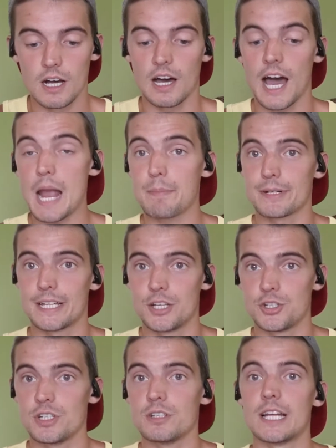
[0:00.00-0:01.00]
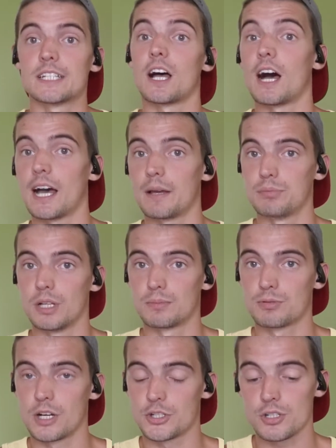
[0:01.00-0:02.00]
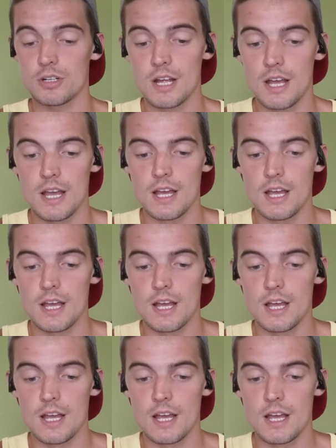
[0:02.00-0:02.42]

hypertension, that's high blood pressure,